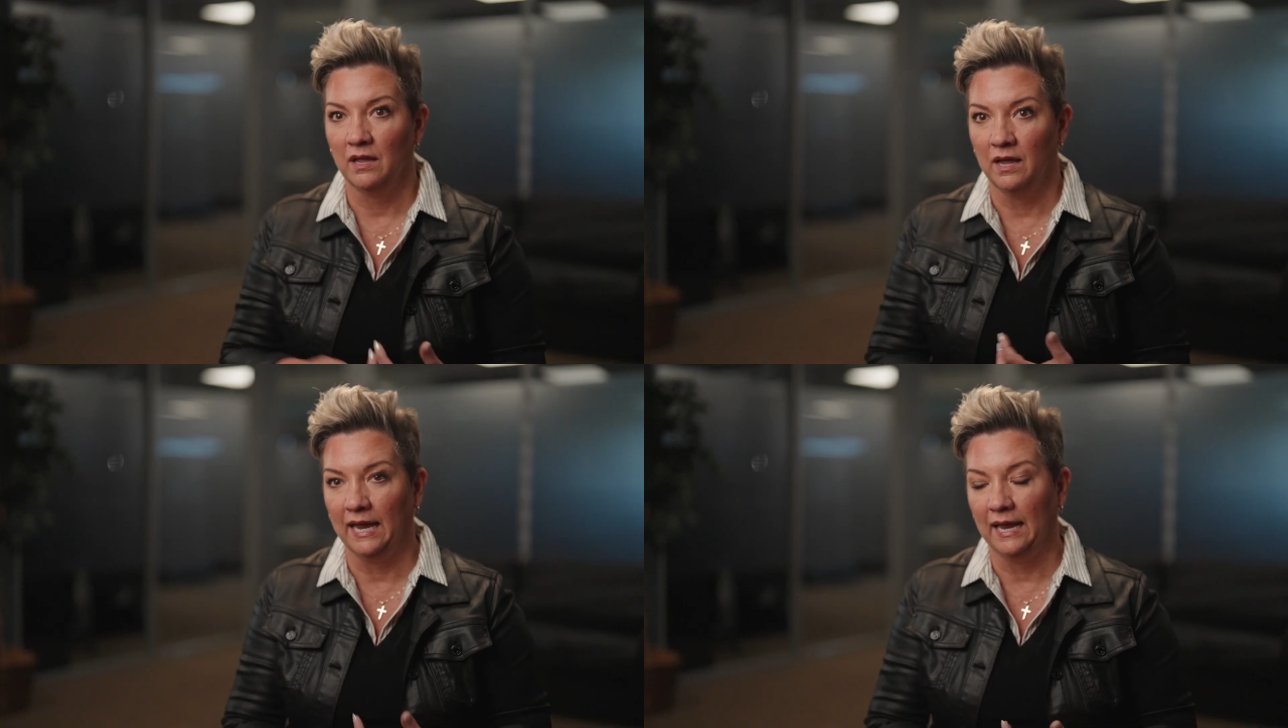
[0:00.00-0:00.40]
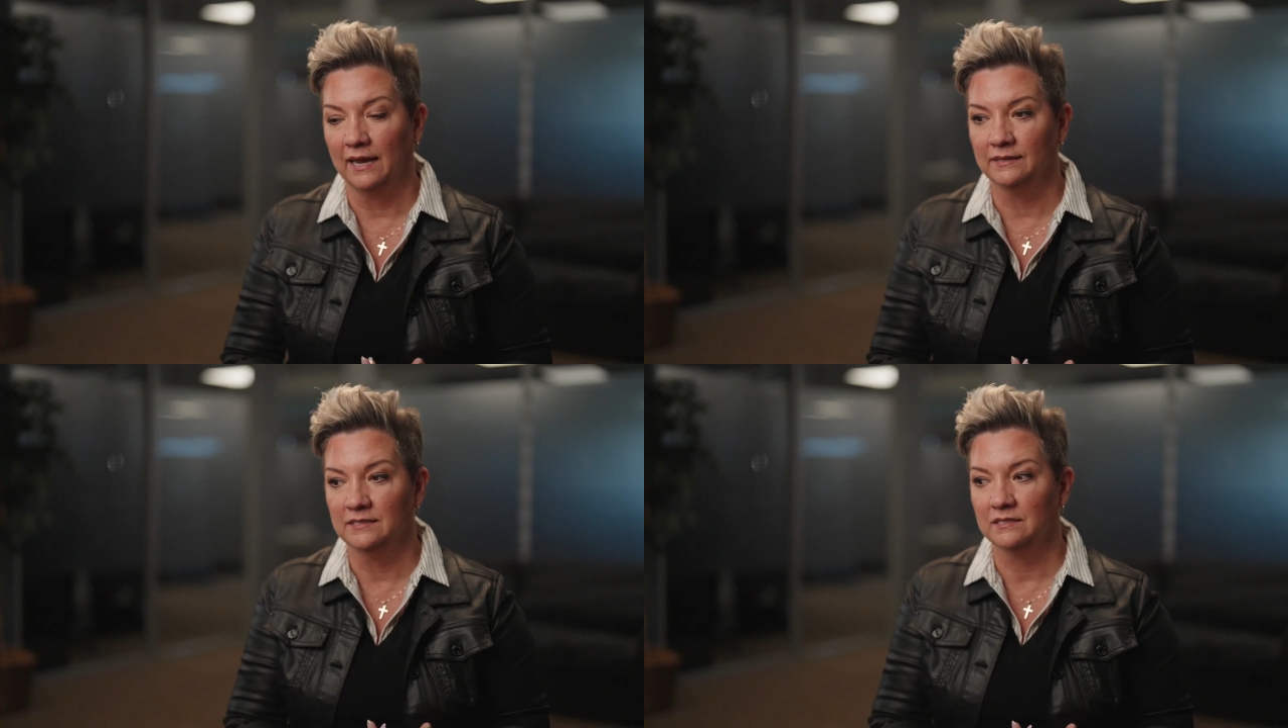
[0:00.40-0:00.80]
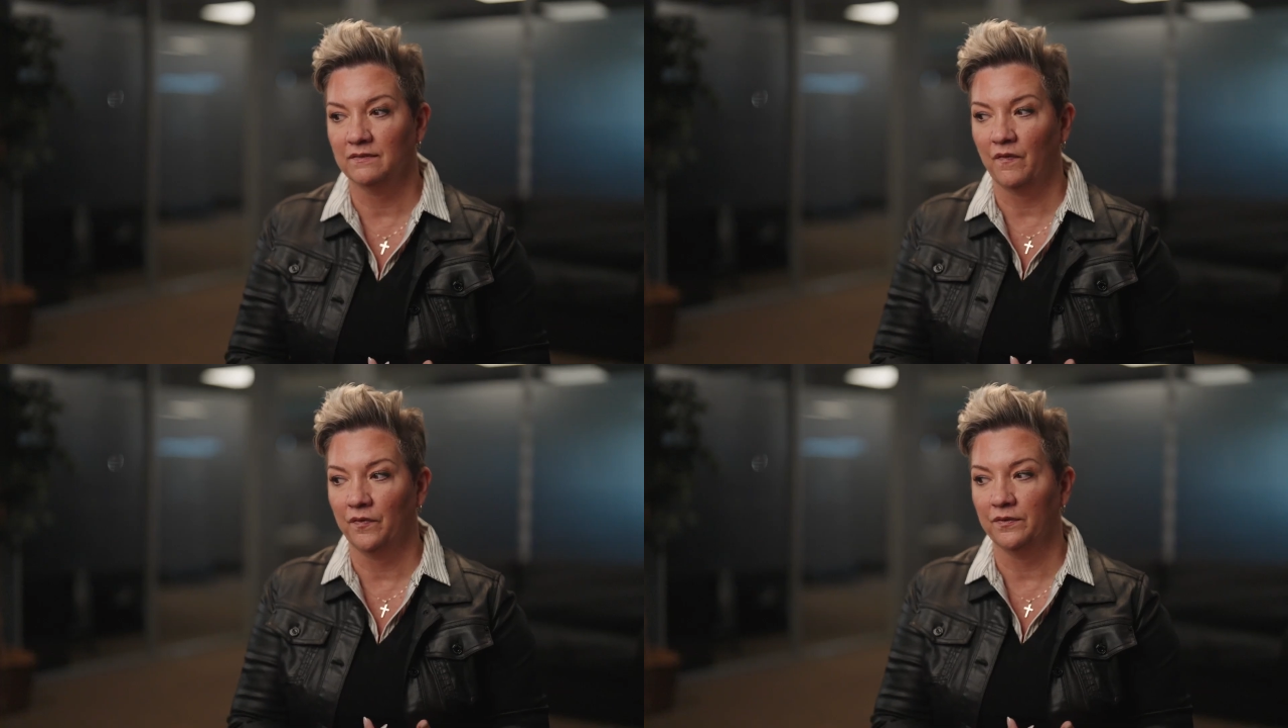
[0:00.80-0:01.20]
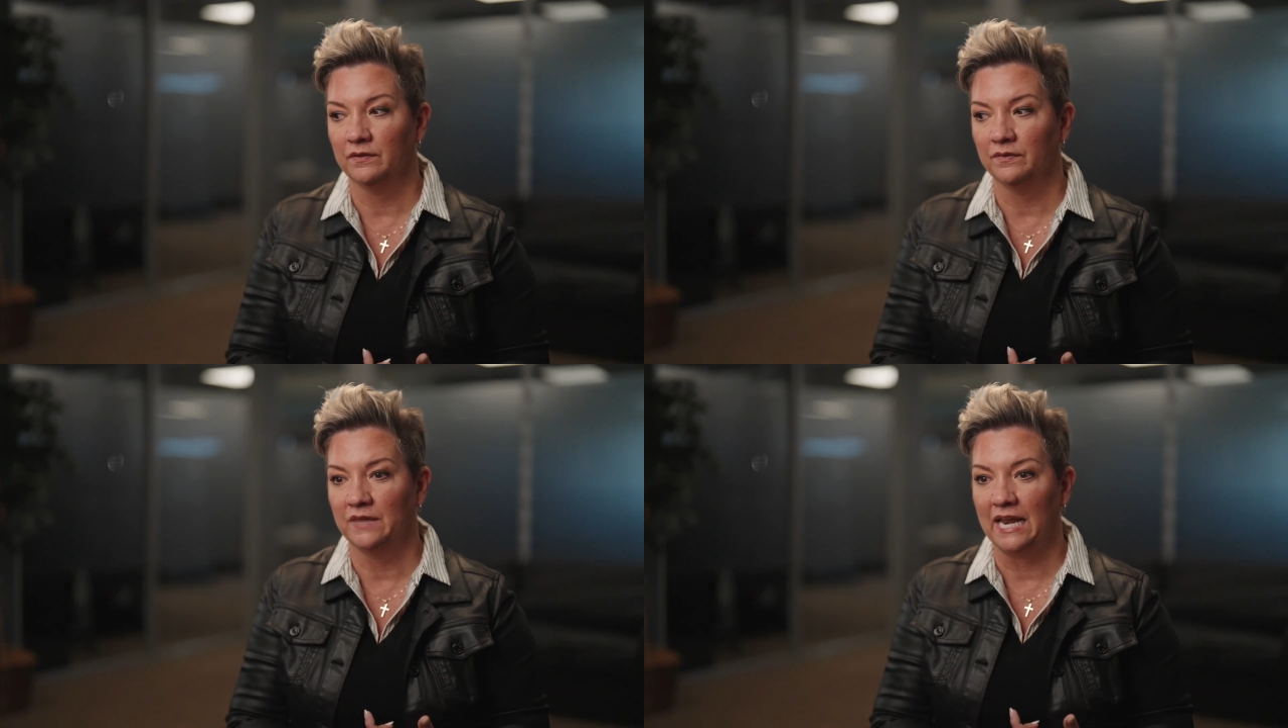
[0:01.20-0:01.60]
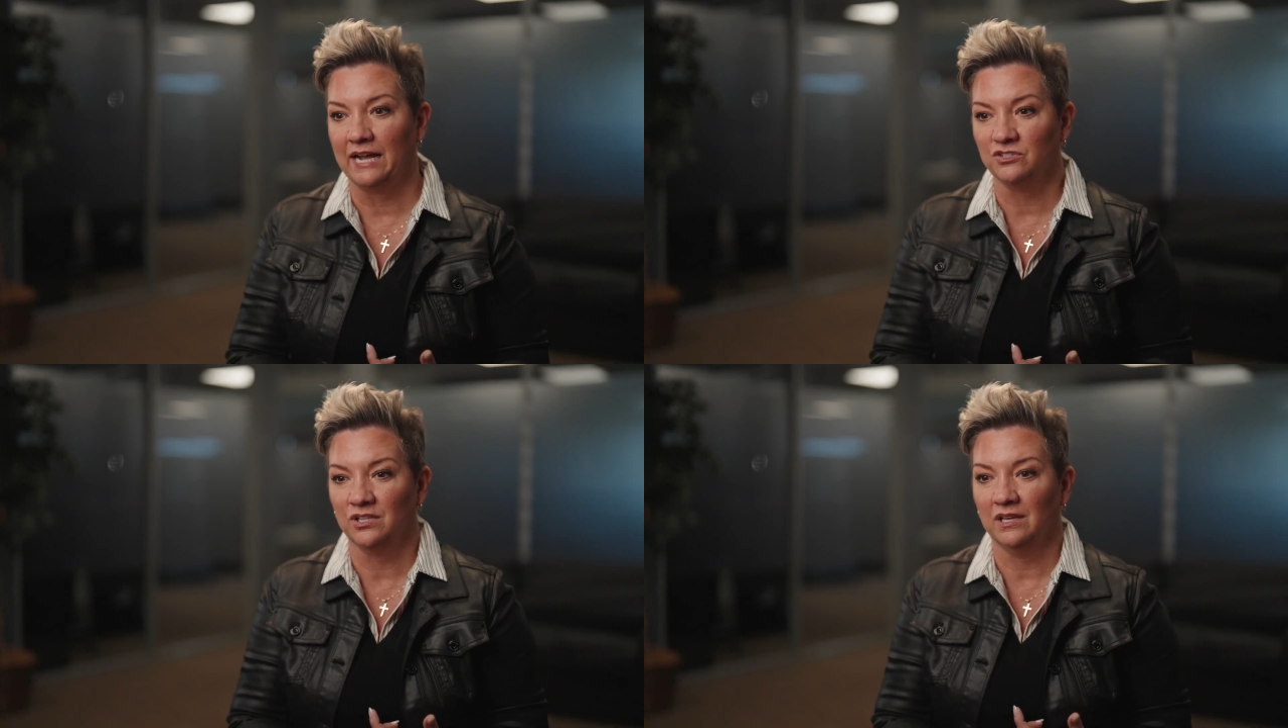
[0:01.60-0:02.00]
and that
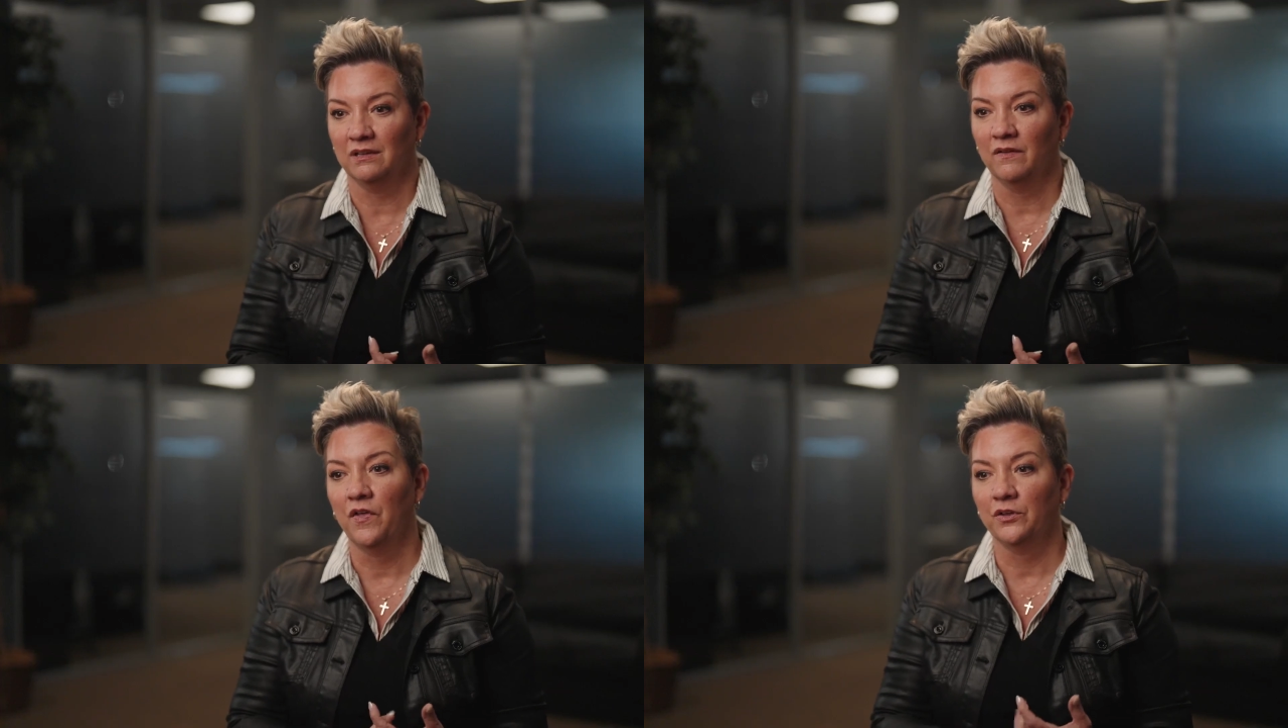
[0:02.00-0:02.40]
actually